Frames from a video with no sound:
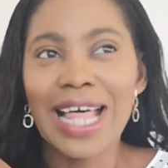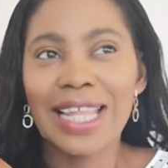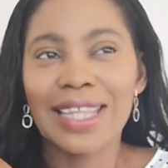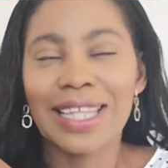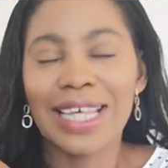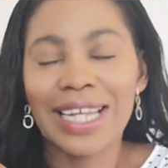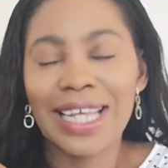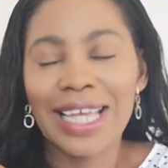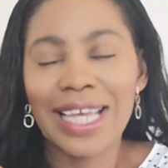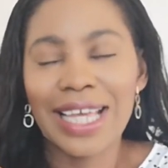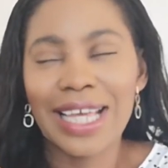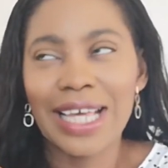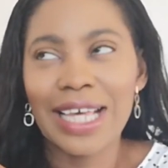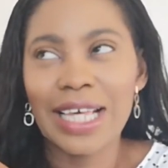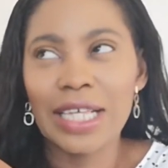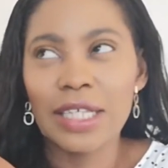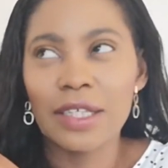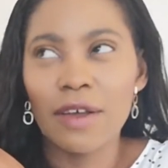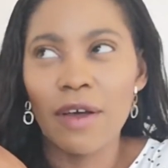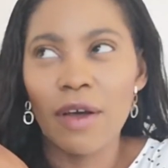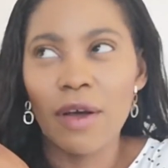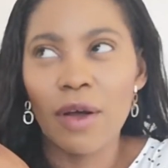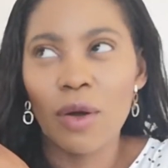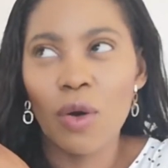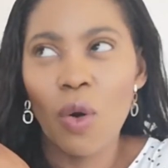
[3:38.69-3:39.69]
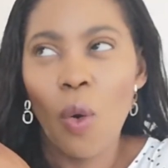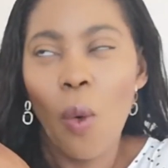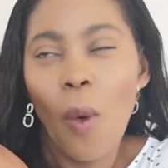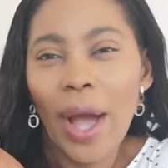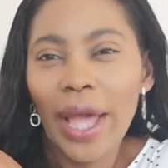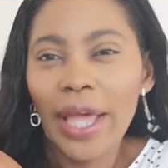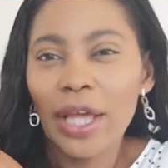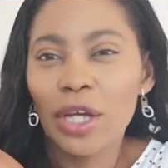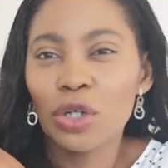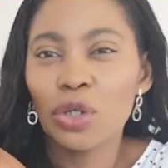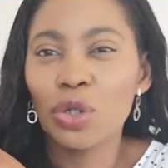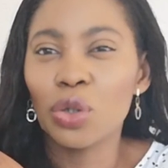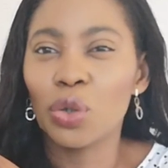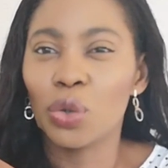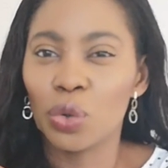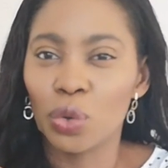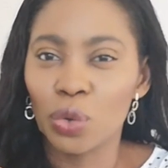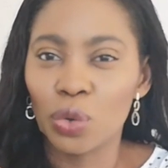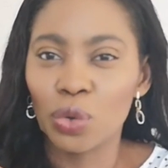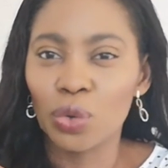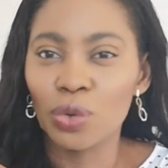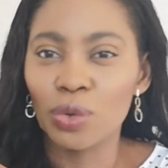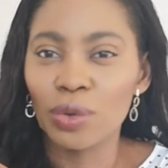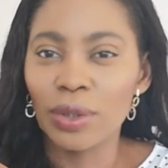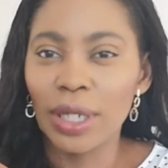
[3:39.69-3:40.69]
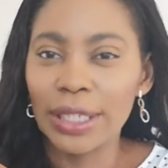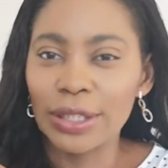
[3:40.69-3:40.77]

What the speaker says: that is quite cool.